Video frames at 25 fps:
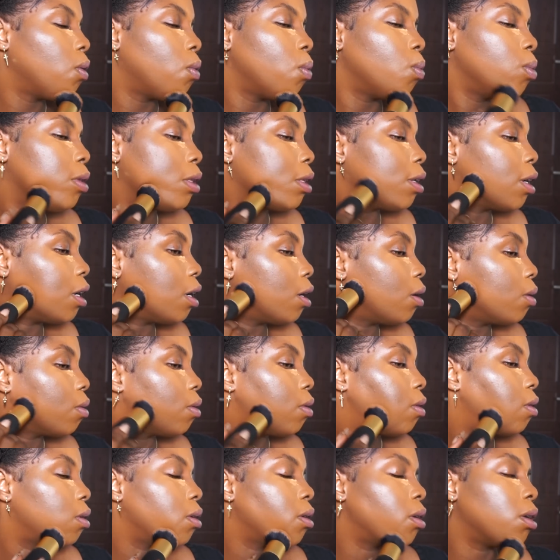without
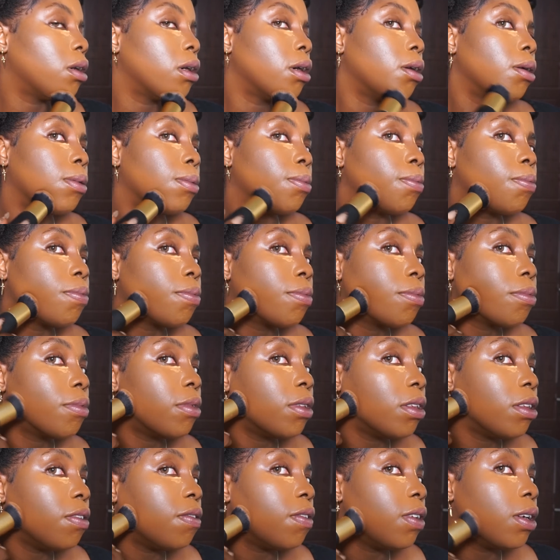
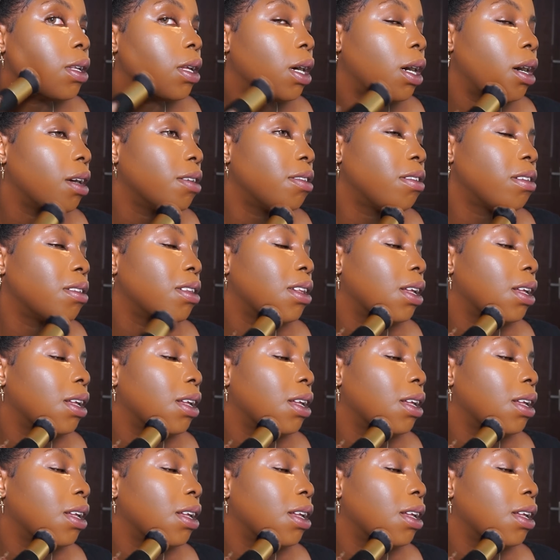leaving harsh